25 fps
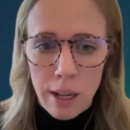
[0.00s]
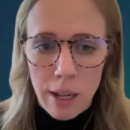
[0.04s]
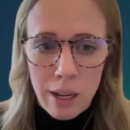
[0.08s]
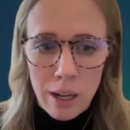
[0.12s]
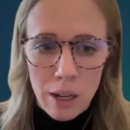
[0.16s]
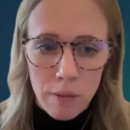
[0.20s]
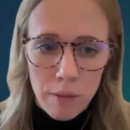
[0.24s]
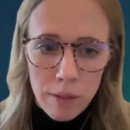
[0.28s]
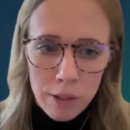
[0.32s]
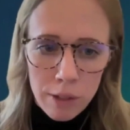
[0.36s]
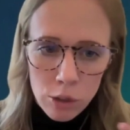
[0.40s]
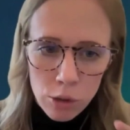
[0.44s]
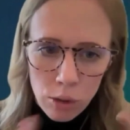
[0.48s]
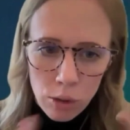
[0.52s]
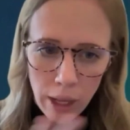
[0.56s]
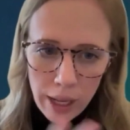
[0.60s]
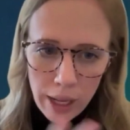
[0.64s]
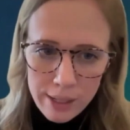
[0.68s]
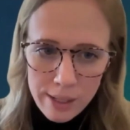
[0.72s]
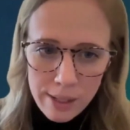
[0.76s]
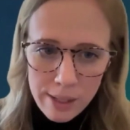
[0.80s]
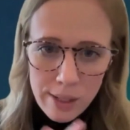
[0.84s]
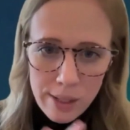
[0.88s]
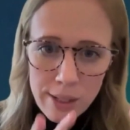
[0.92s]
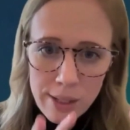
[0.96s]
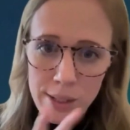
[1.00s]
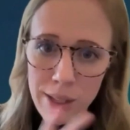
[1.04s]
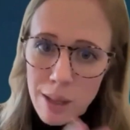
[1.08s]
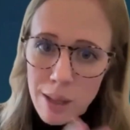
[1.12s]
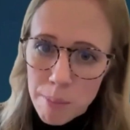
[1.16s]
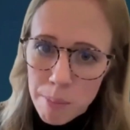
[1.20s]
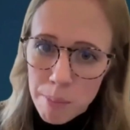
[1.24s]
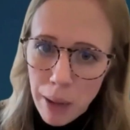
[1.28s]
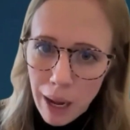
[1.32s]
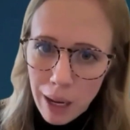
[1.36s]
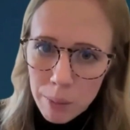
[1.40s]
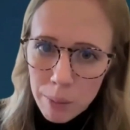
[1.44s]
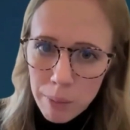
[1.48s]
individualizes these
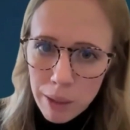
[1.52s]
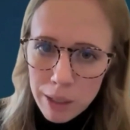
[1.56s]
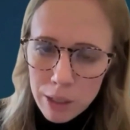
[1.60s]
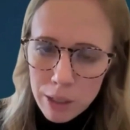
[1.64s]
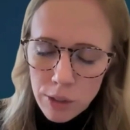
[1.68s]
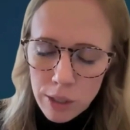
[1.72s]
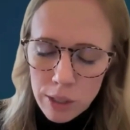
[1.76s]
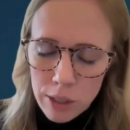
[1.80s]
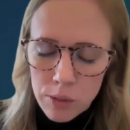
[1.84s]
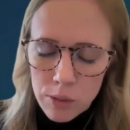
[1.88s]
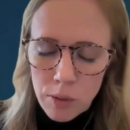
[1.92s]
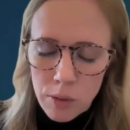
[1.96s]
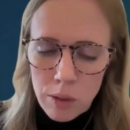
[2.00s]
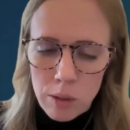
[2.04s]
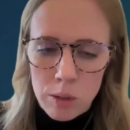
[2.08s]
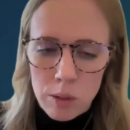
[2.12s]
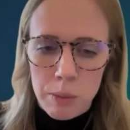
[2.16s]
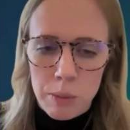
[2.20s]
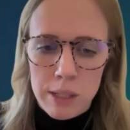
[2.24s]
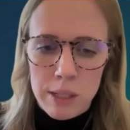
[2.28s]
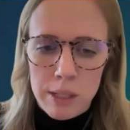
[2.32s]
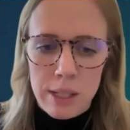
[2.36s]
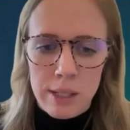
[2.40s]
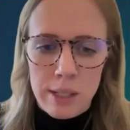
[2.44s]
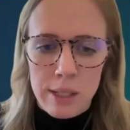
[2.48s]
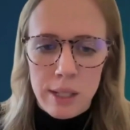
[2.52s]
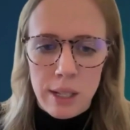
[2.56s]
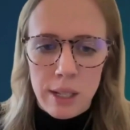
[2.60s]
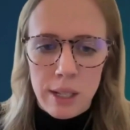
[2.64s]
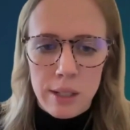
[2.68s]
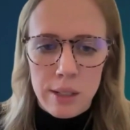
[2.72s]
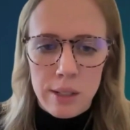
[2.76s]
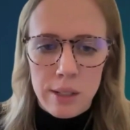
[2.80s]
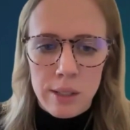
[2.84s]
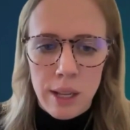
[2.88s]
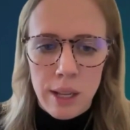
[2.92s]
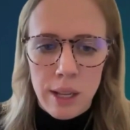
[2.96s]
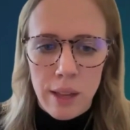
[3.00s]
impact metrics for those
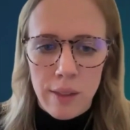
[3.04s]
businesses,